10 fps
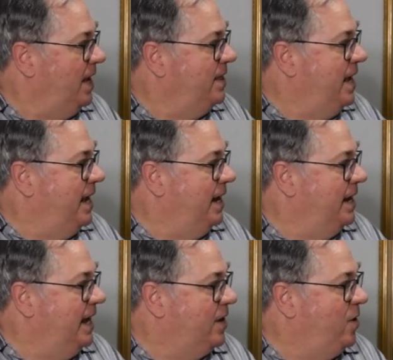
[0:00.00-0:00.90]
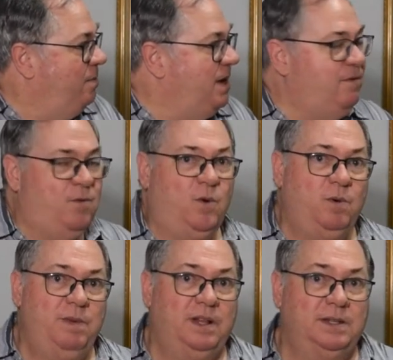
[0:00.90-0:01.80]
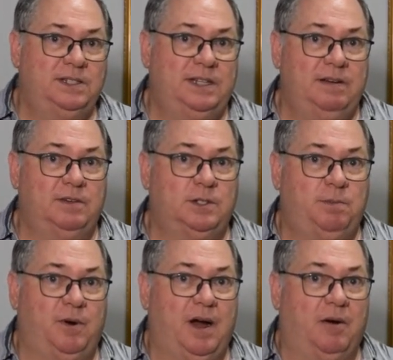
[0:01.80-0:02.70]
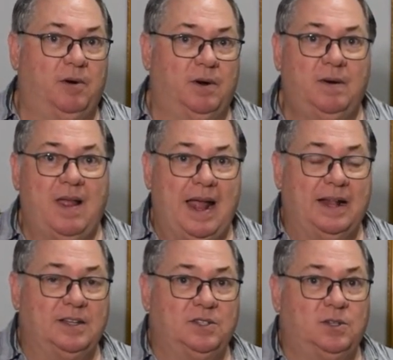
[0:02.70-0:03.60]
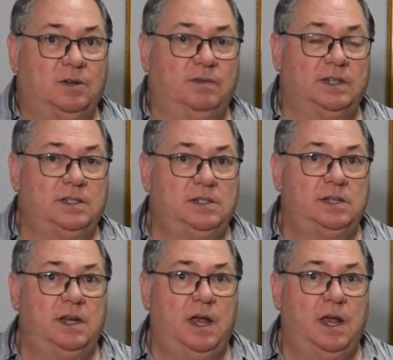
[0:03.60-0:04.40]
then it could be 4 millisieverts per hour at the surface.